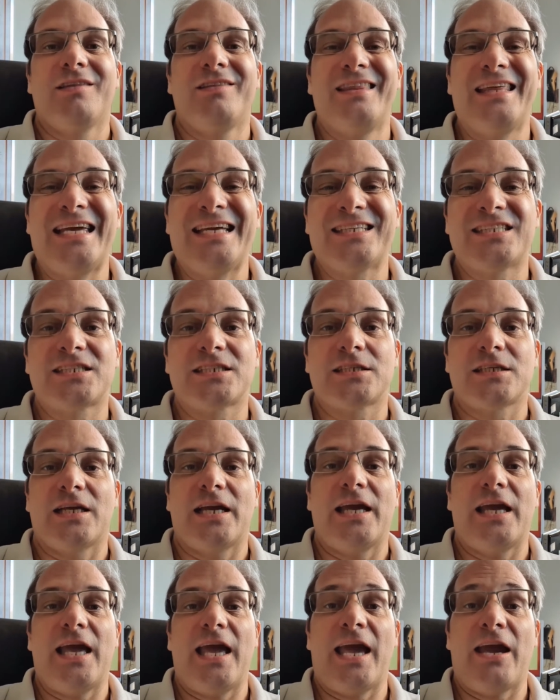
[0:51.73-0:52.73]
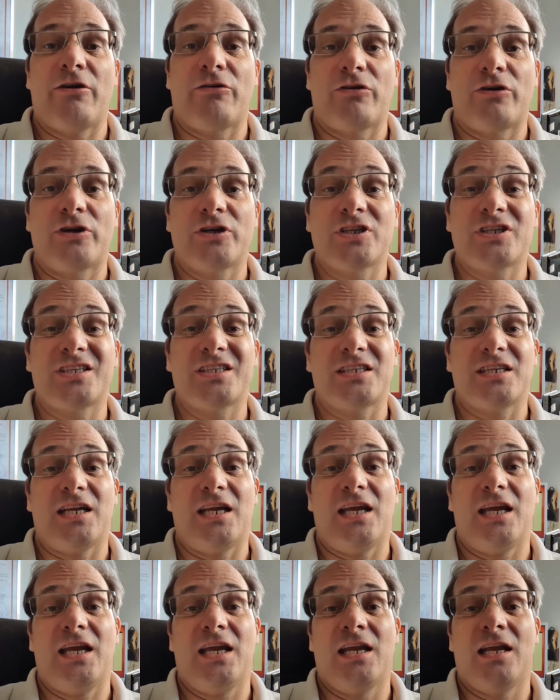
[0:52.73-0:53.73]
these errors
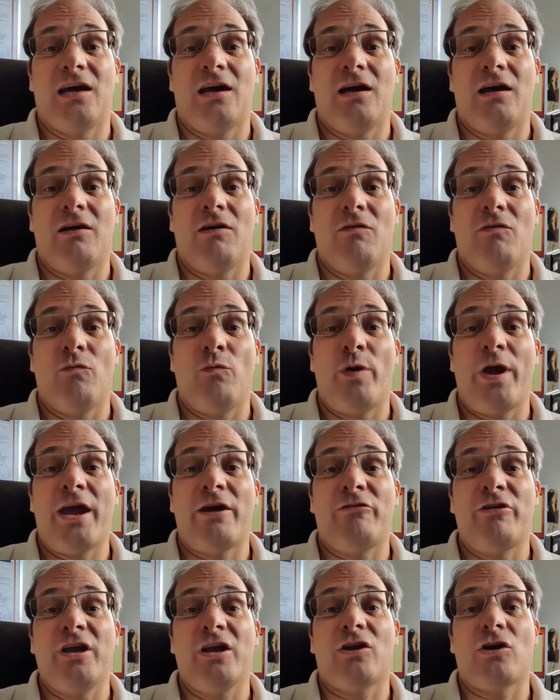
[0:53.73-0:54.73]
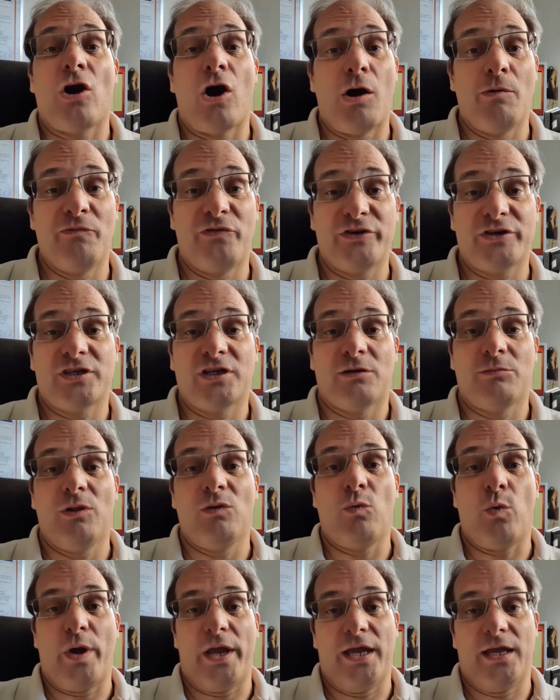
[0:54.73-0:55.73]
in a very
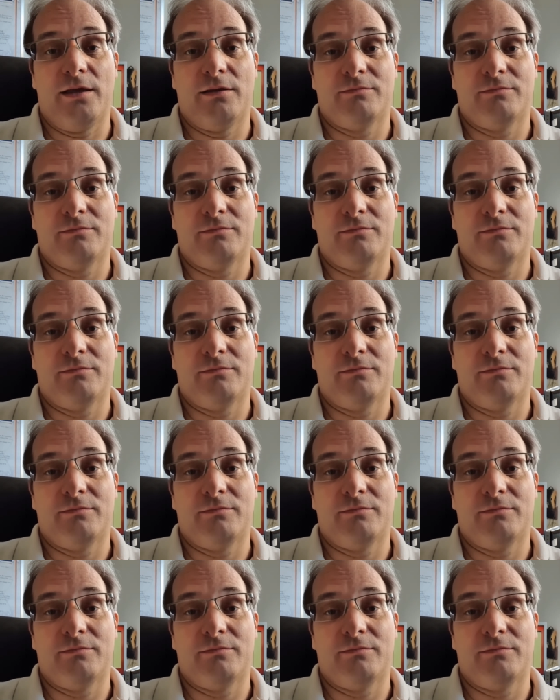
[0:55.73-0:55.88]
comfortable way.